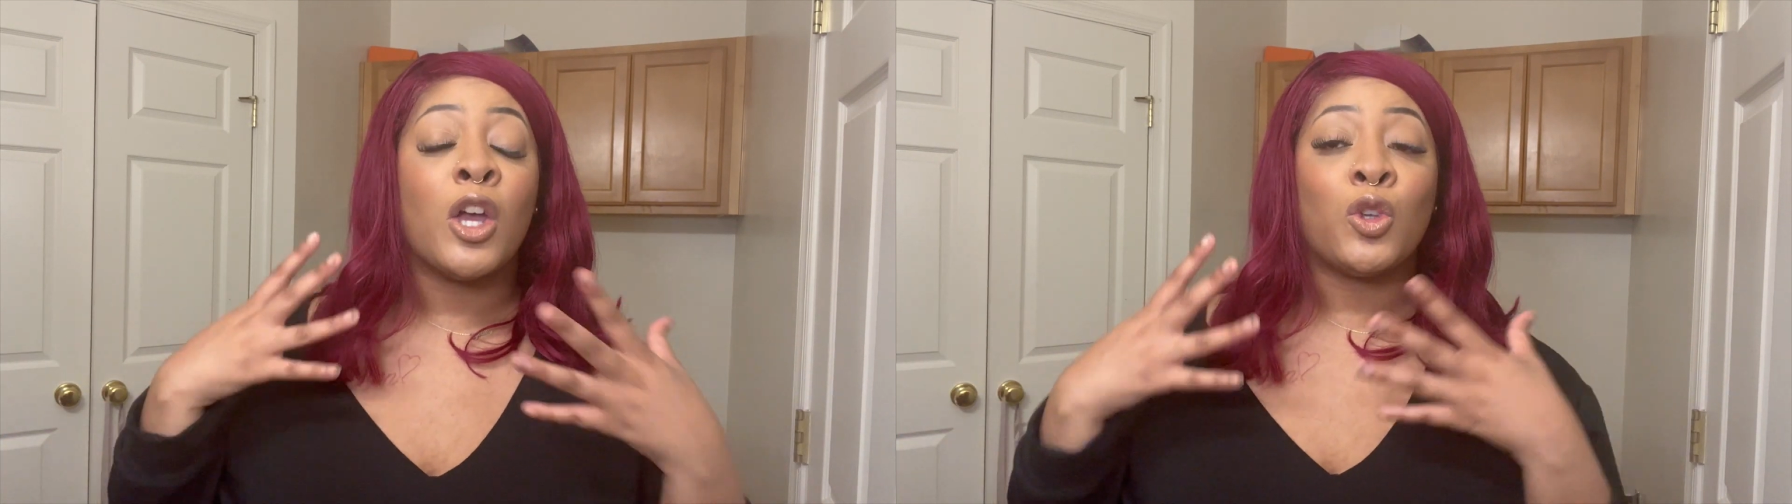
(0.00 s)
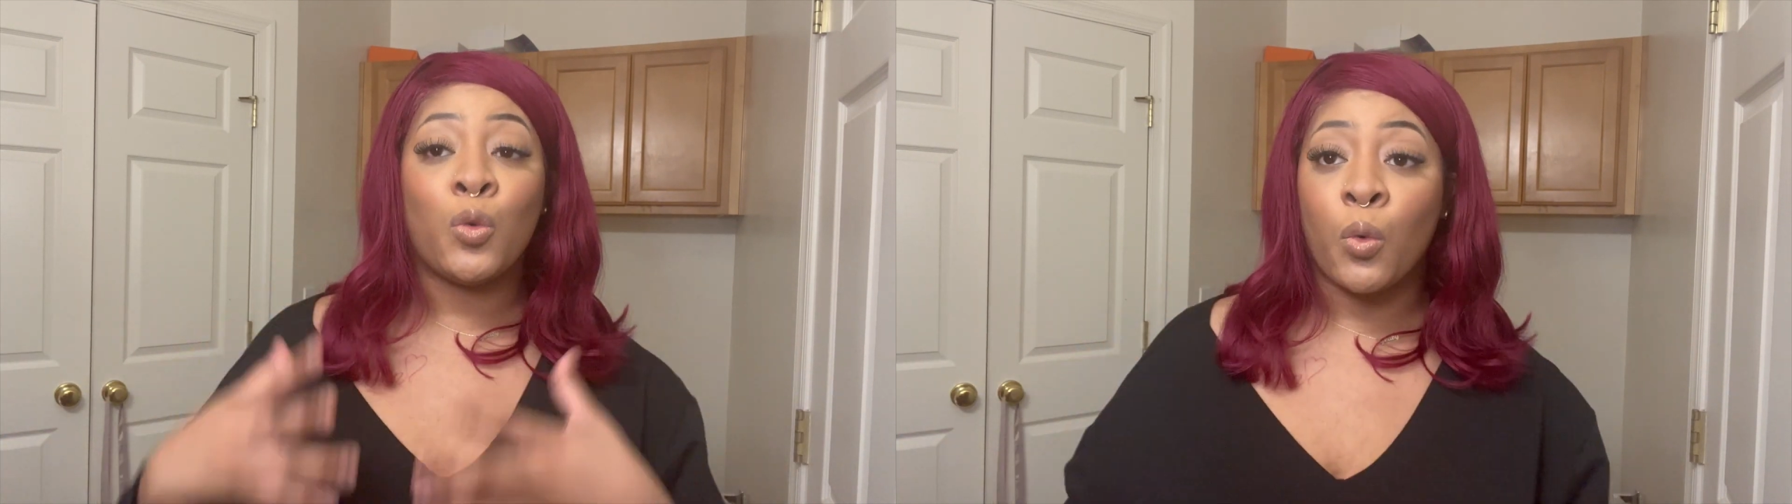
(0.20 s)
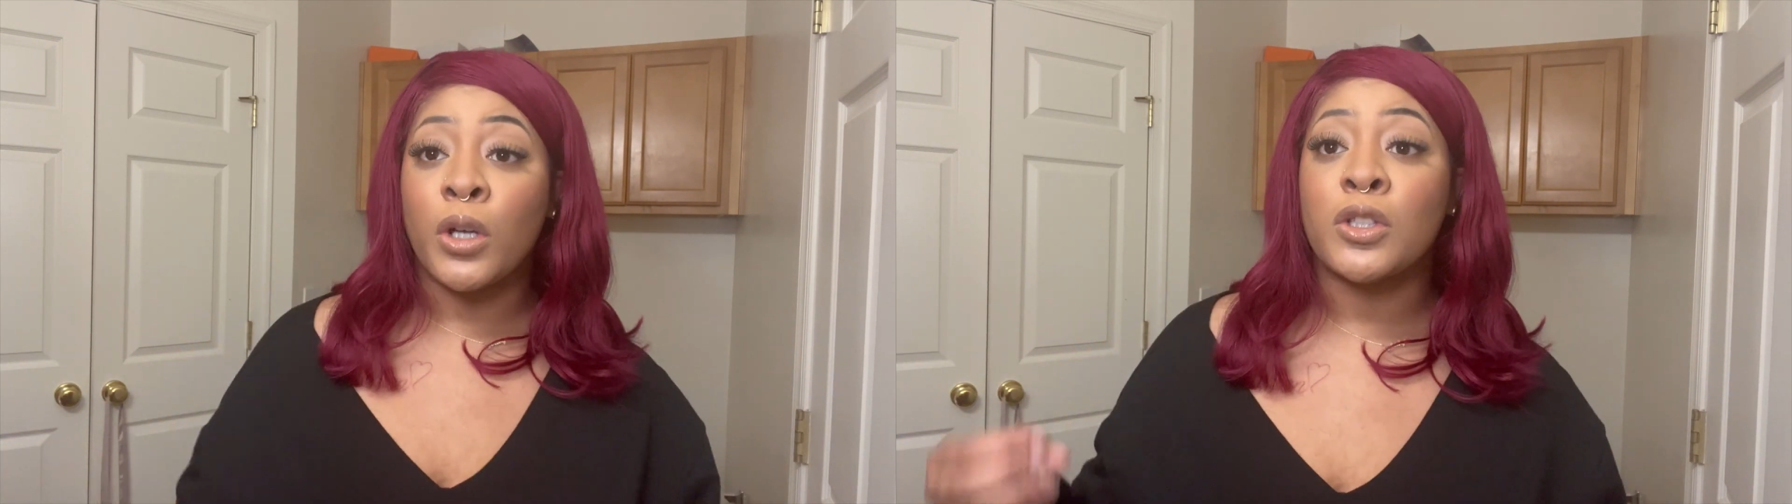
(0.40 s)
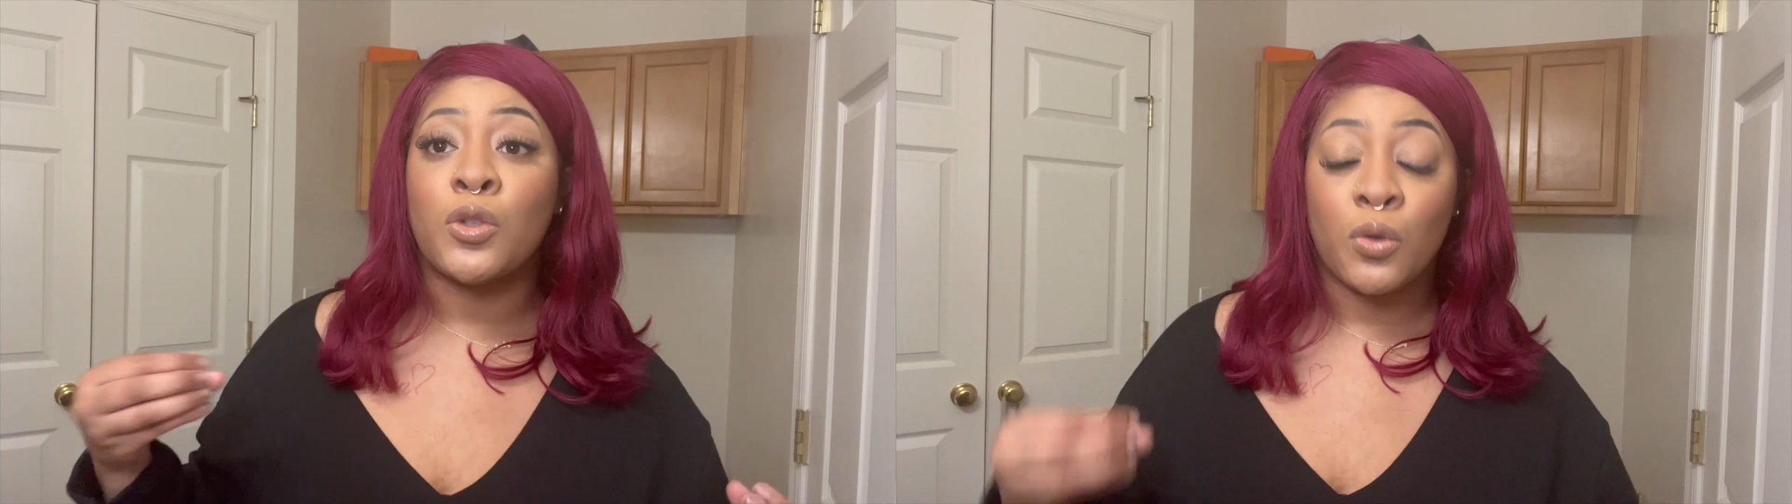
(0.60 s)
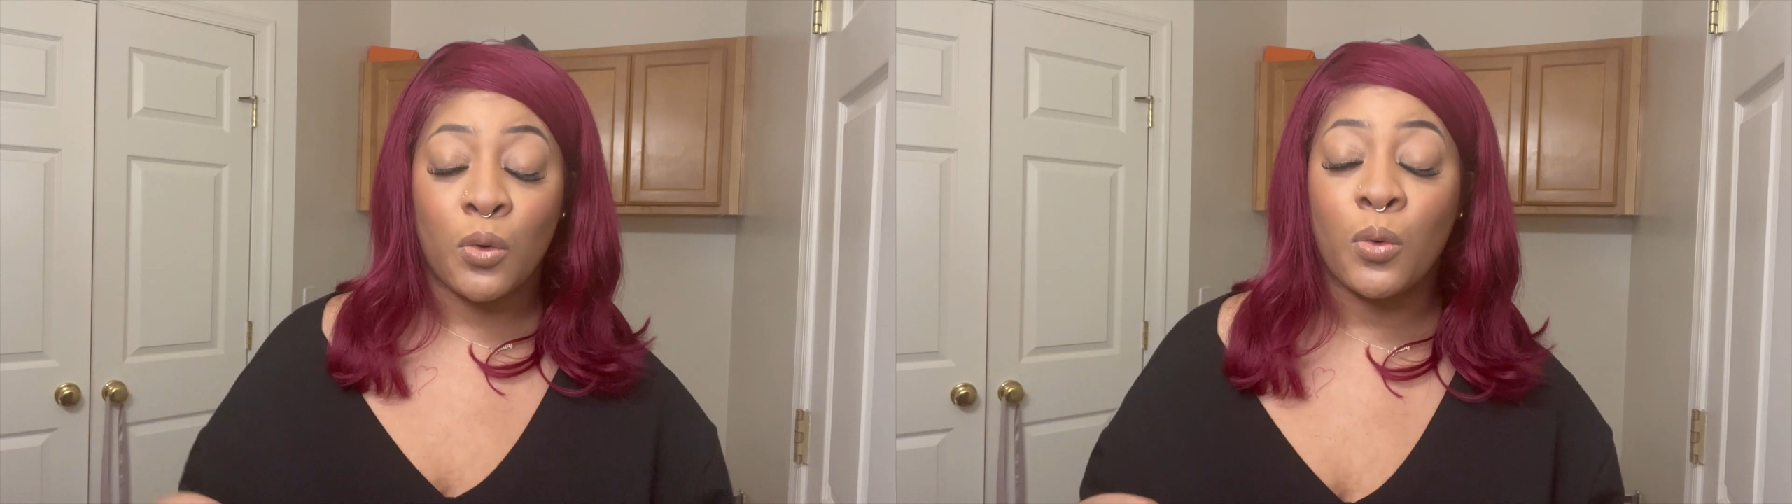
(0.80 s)
you want
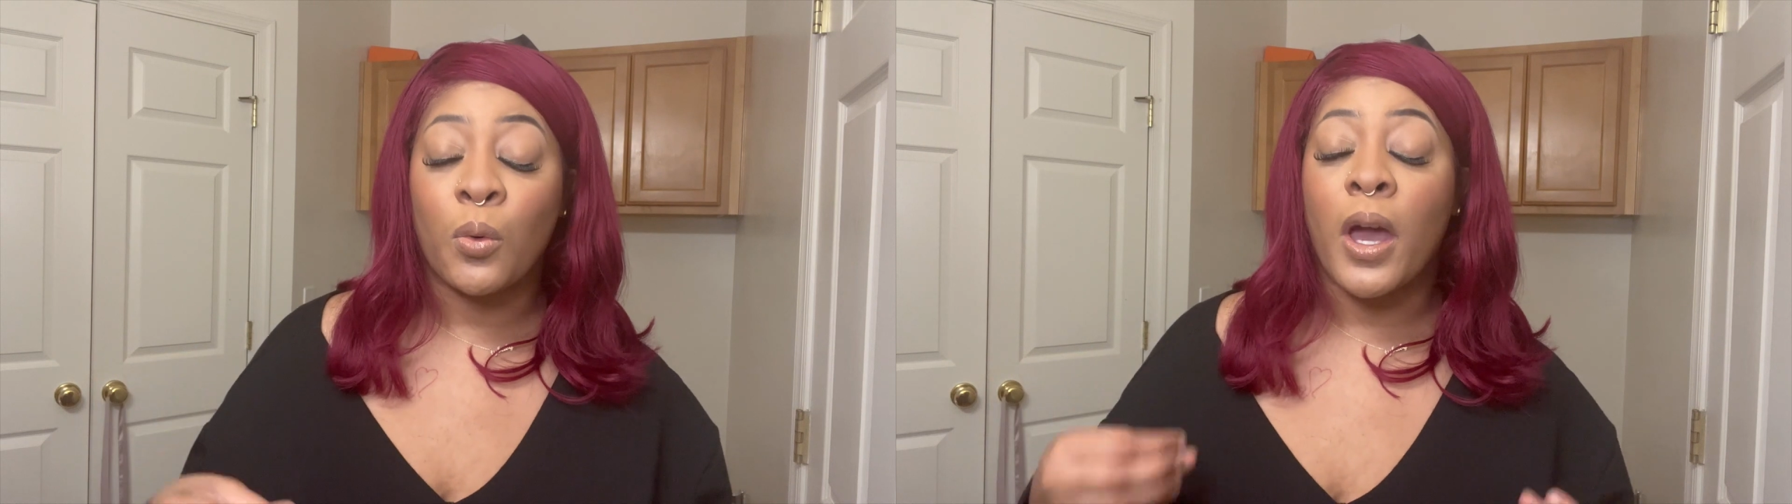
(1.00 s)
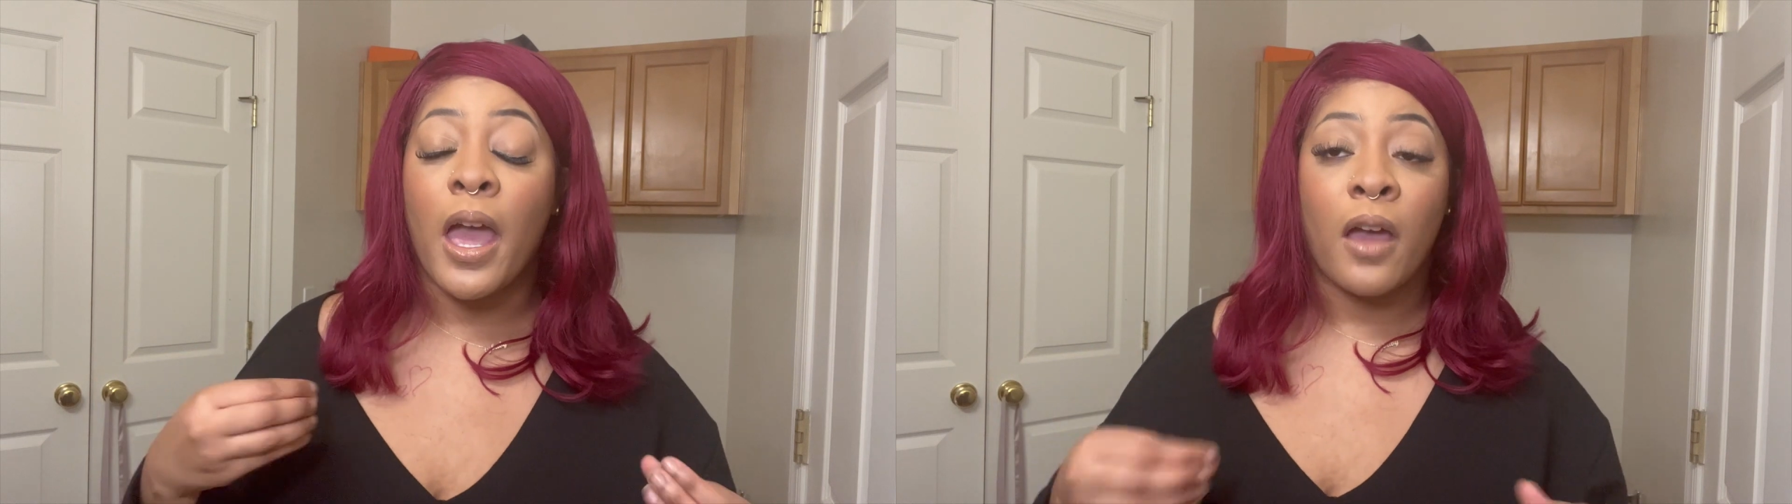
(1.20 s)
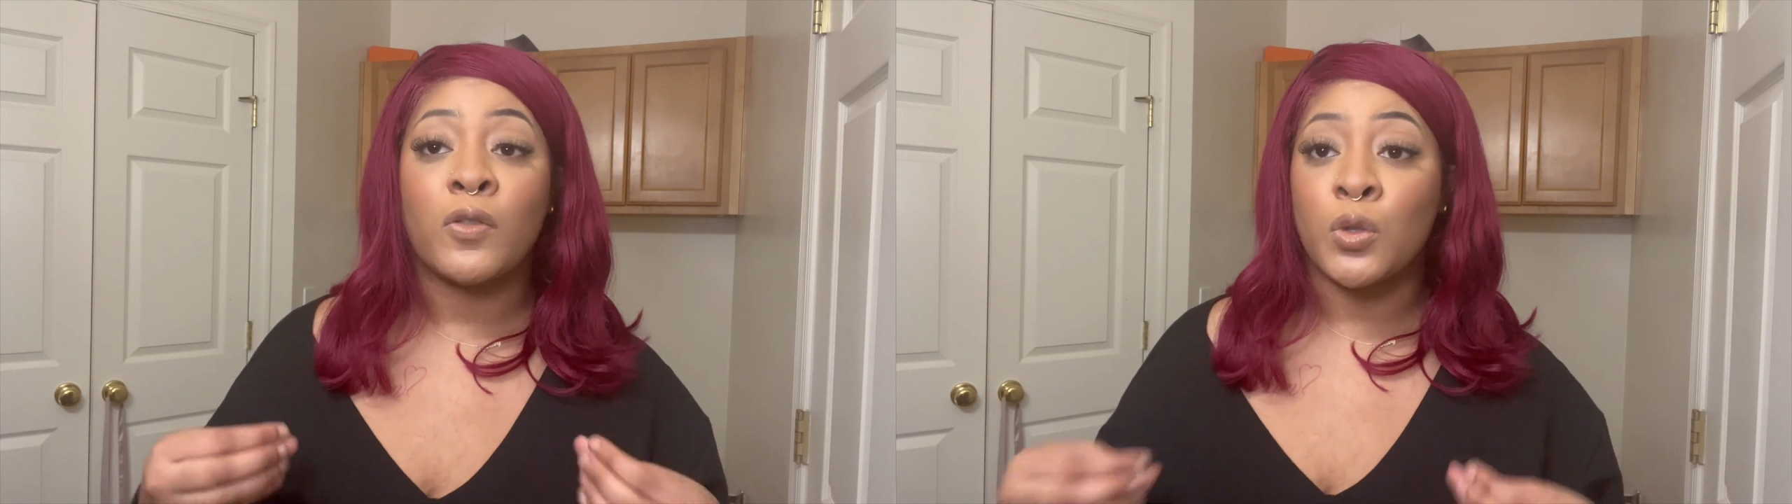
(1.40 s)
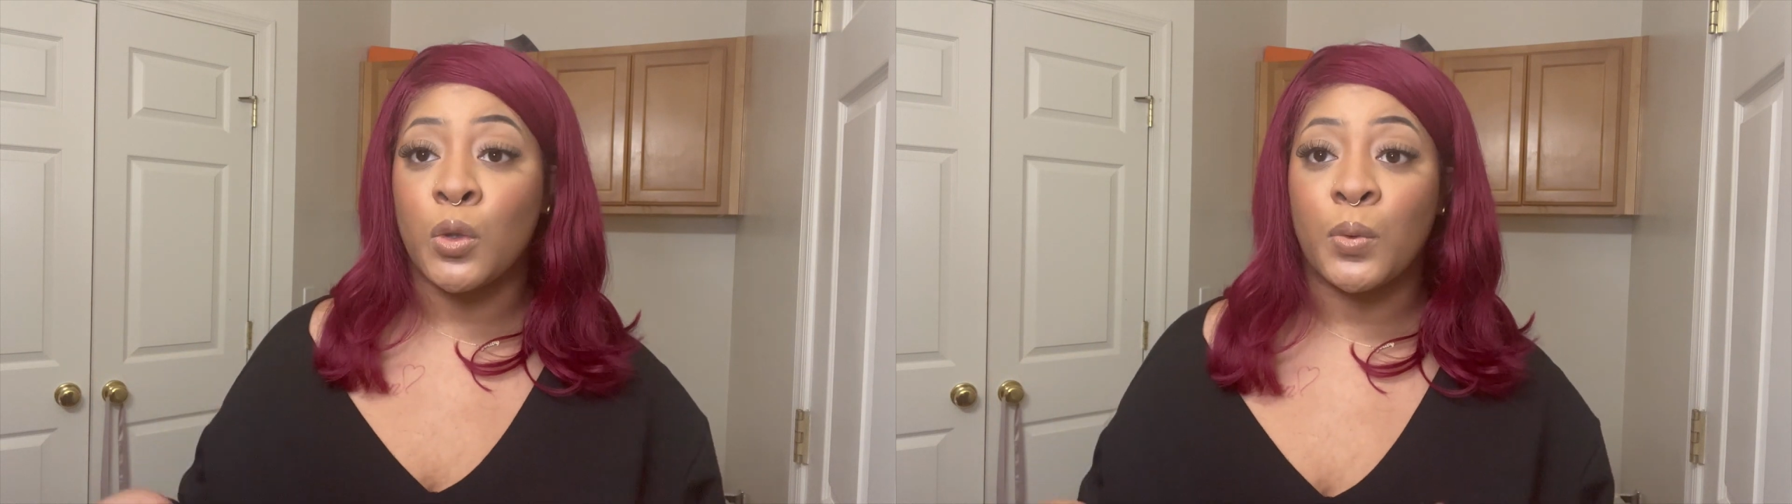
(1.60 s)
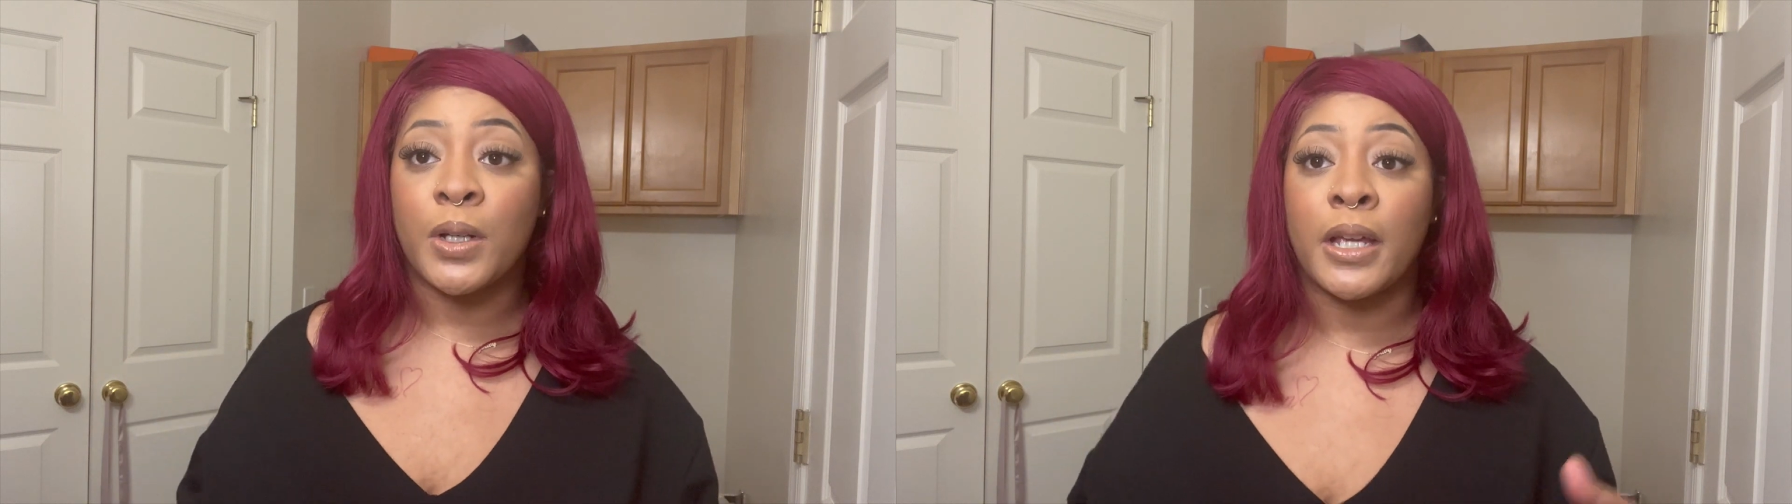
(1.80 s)
to have
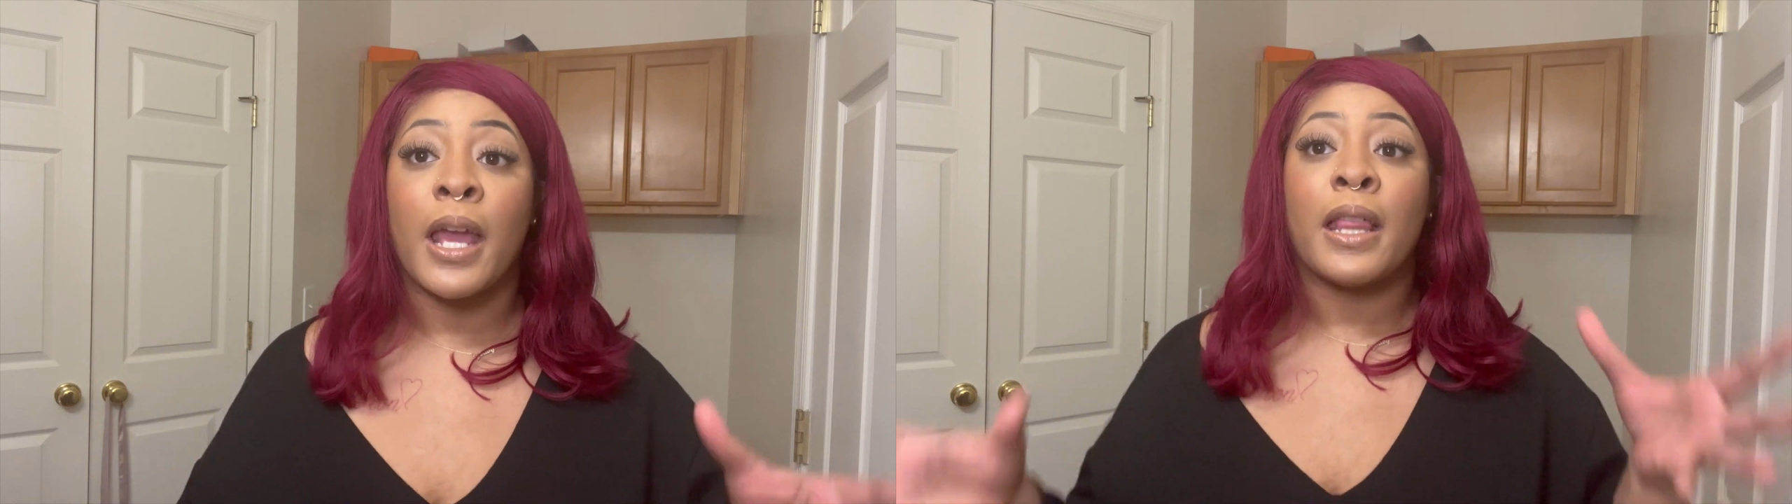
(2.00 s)
jewelry